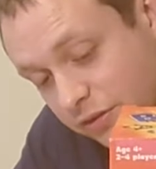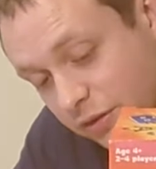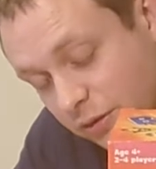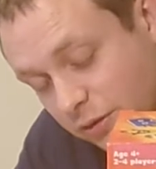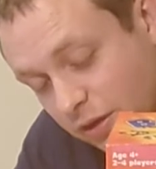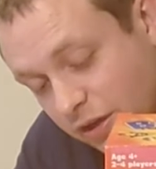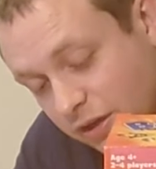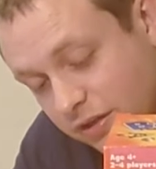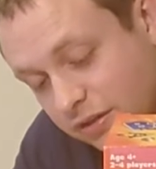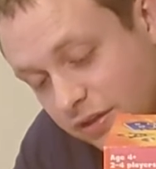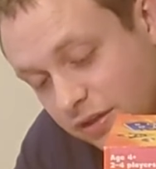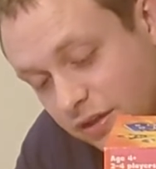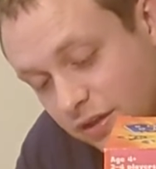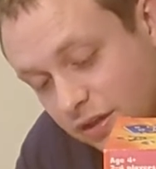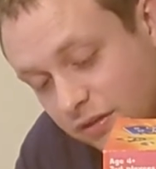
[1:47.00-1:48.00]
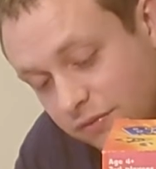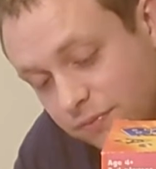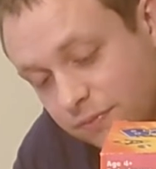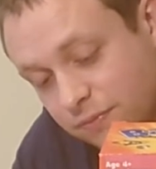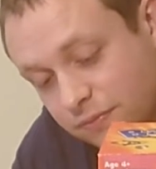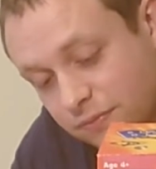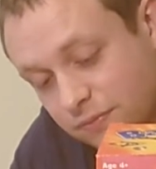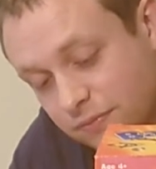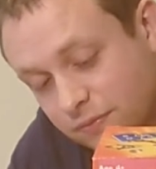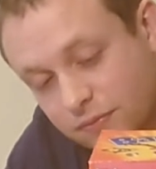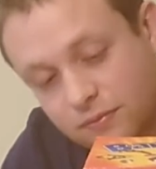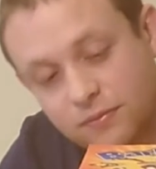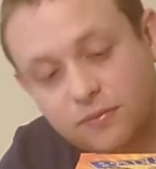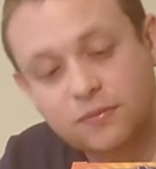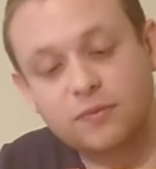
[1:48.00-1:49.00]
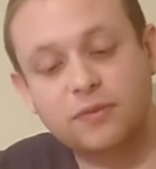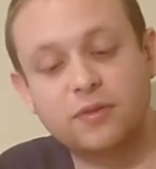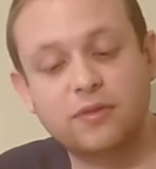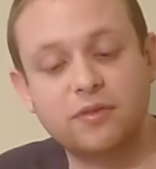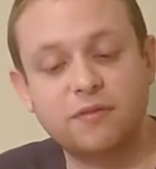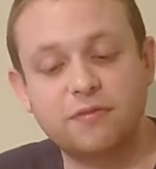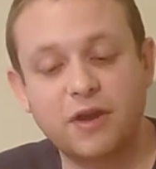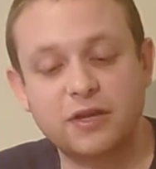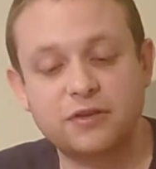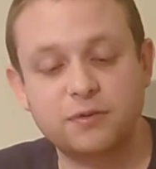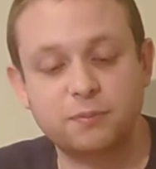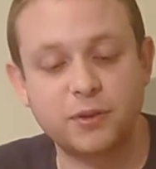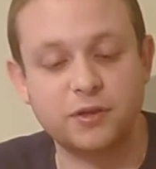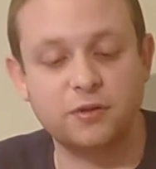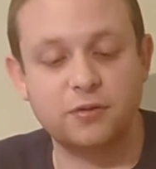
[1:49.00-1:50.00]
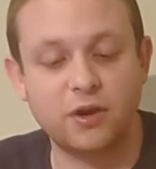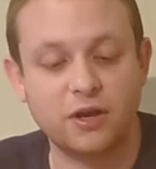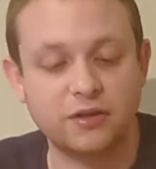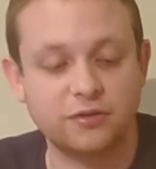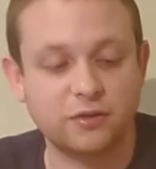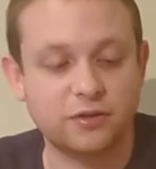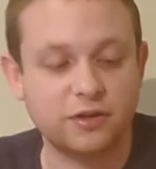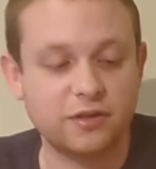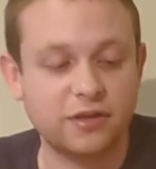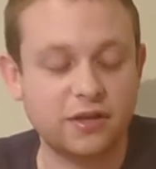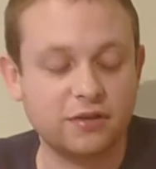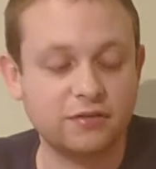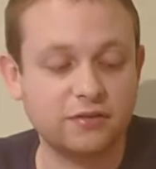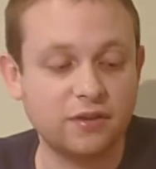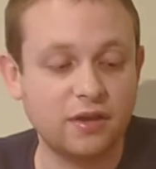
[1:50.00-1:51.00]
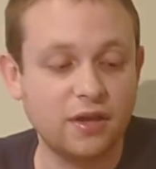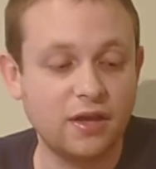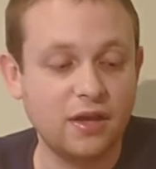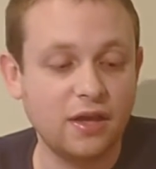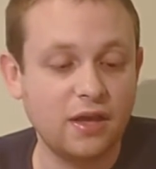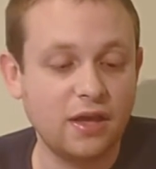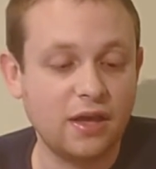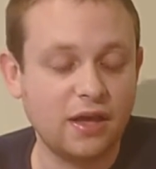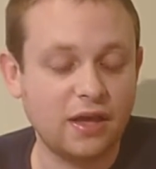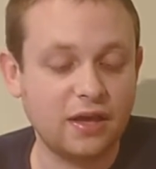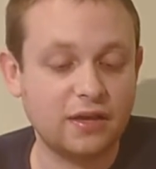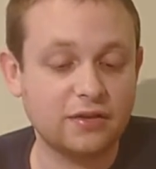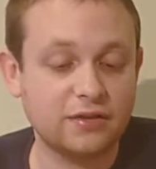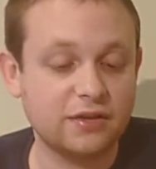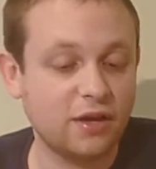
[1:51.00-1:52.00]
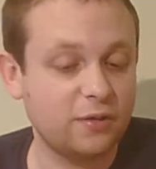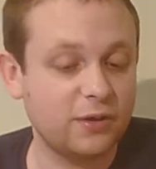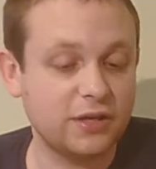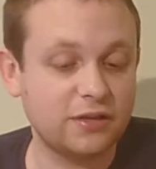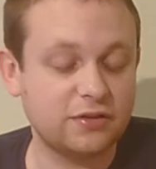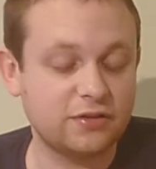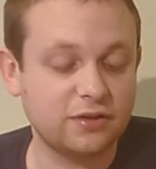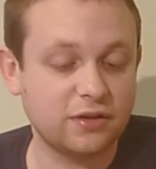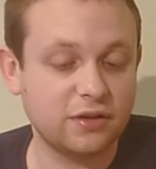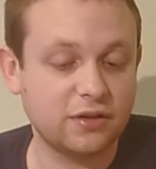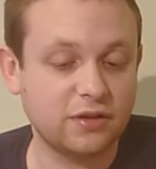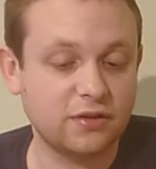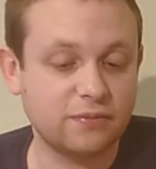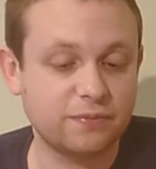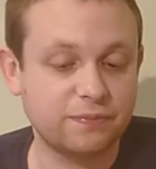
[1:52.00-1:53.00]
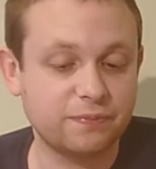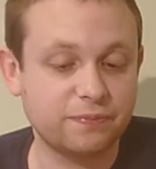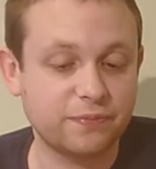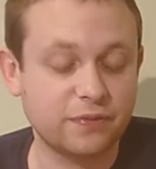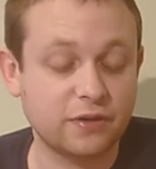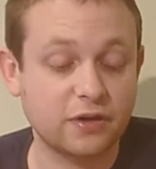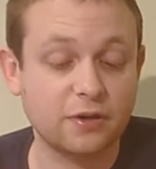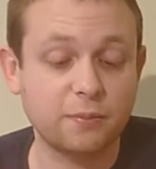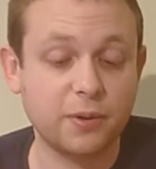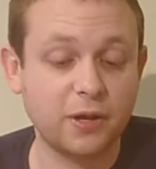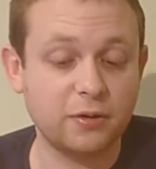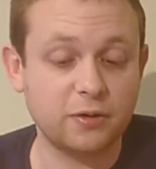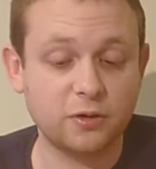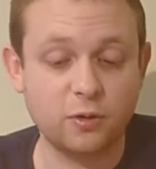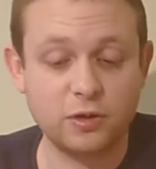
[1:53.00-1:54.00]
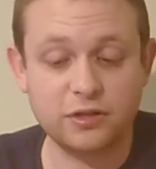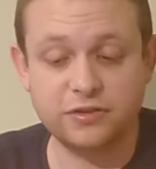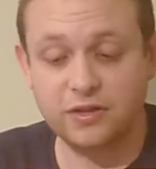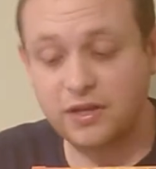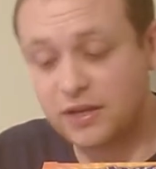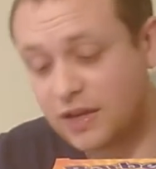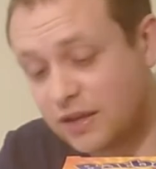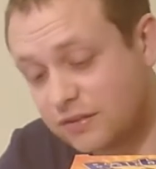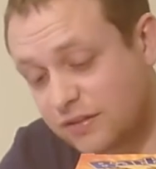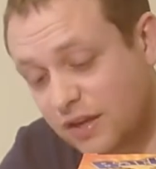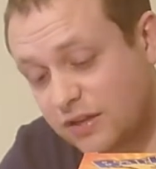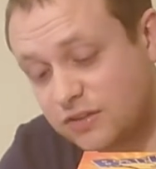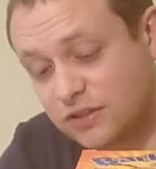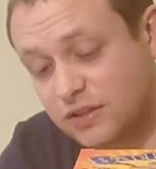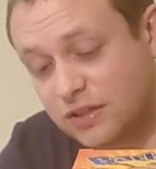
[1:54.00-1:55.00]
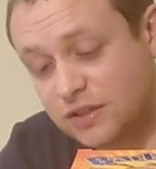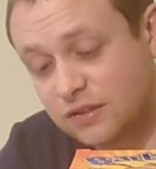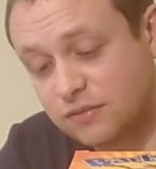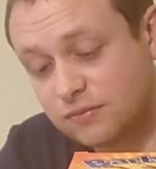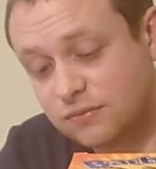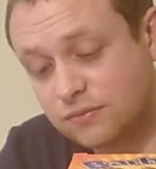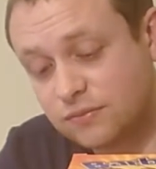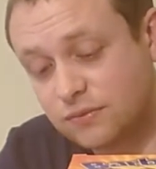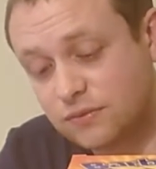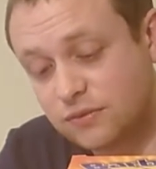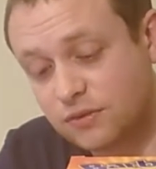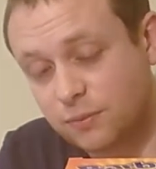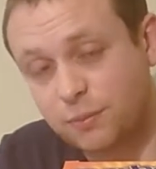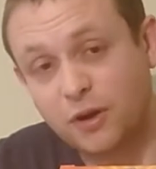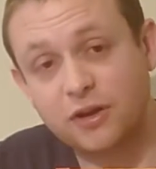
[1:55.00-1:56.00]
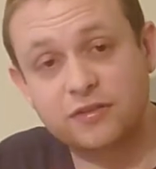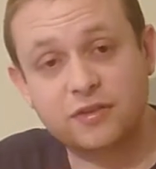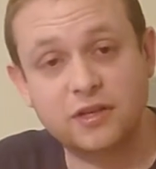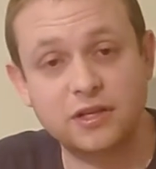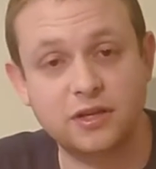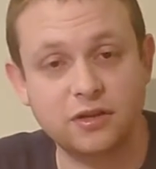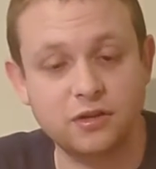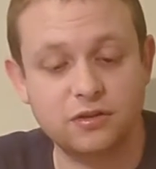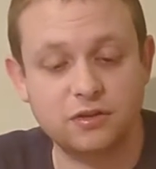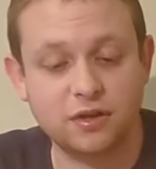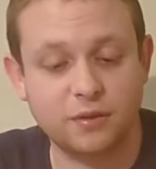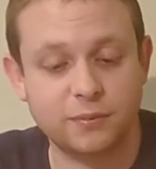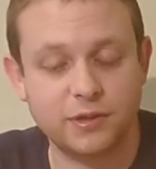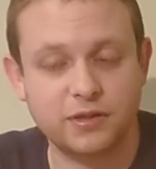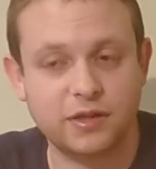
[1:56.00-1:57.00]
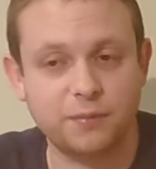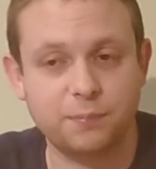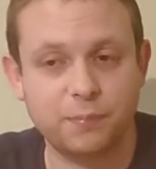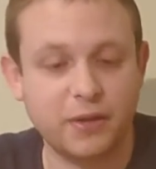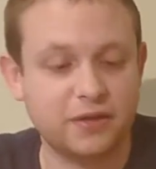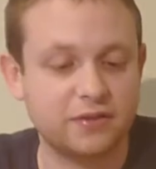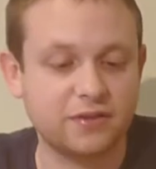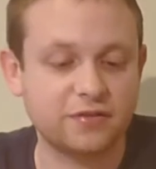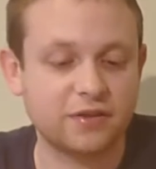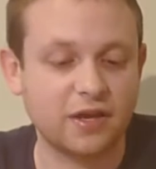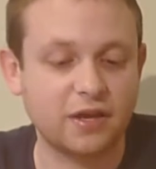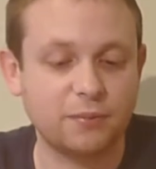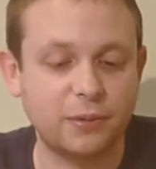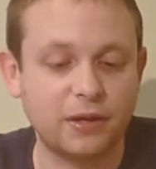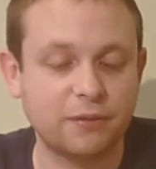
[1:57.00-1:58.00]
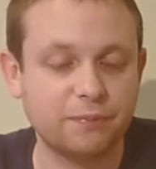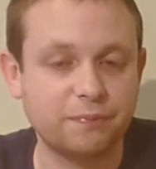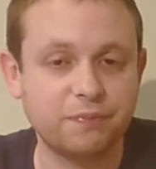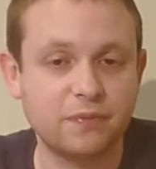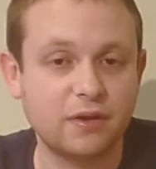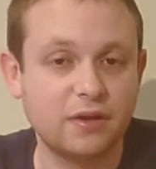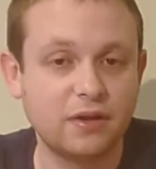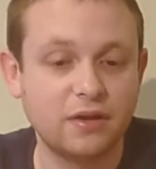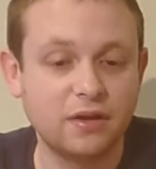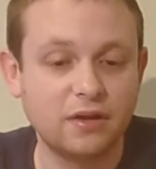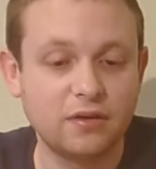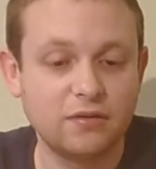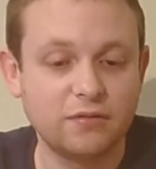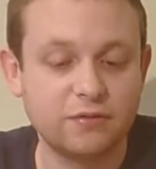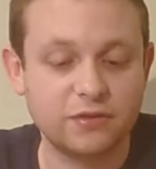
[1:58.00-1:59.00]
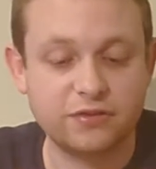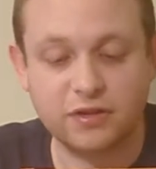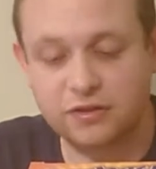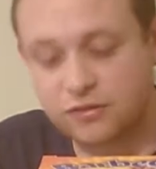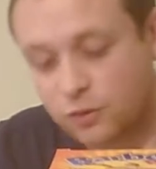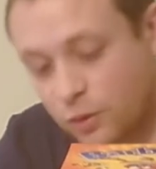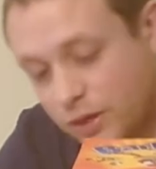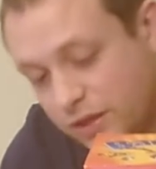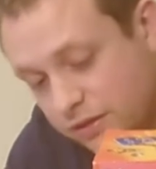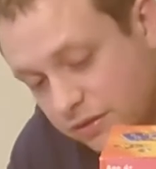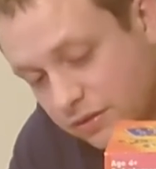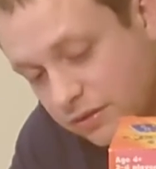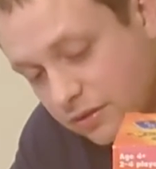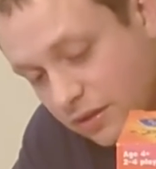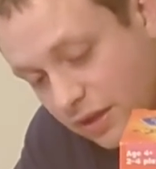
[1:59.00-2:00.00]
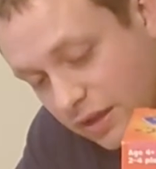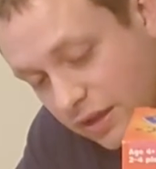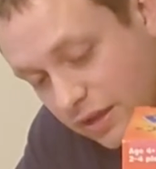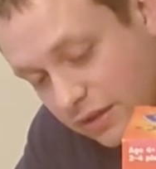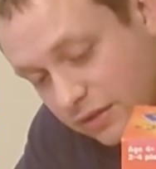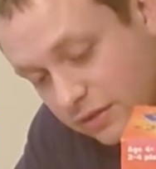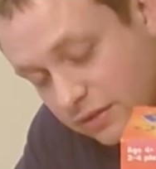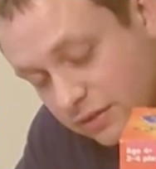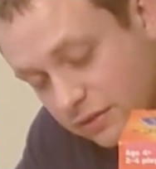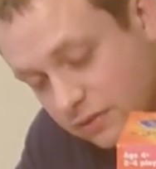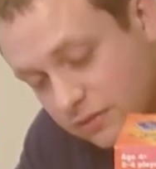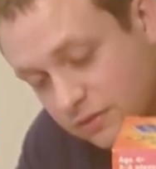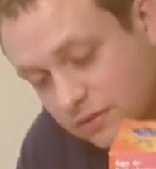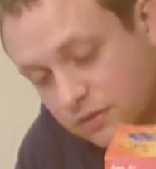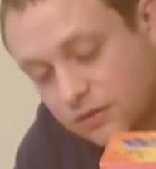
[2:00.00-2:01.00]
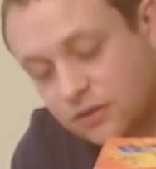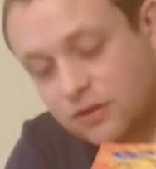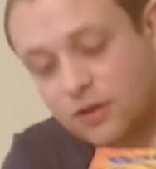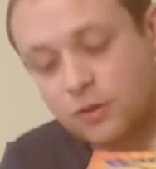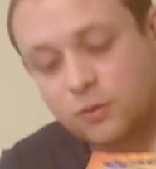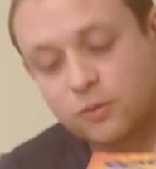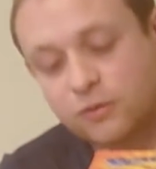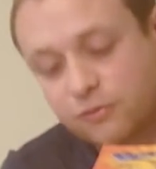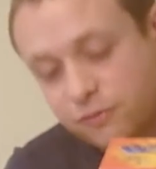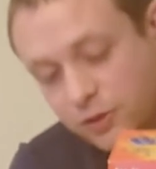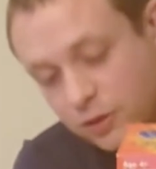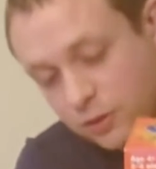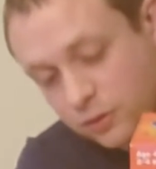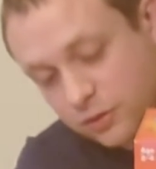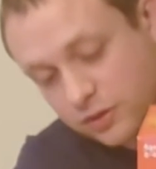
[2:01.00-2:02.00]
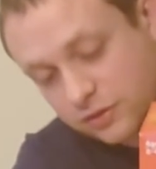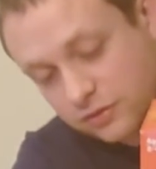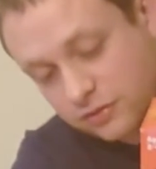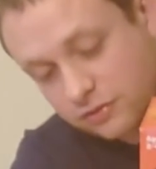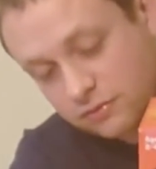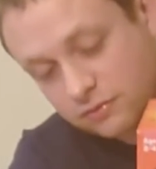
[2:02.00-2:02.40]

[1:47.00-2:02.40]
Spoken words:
I do like the fact you can put your eyes on and things. And going into the component quality, it's actually surprisingly good. I mean, they picked this game up for £6, and you know, the food is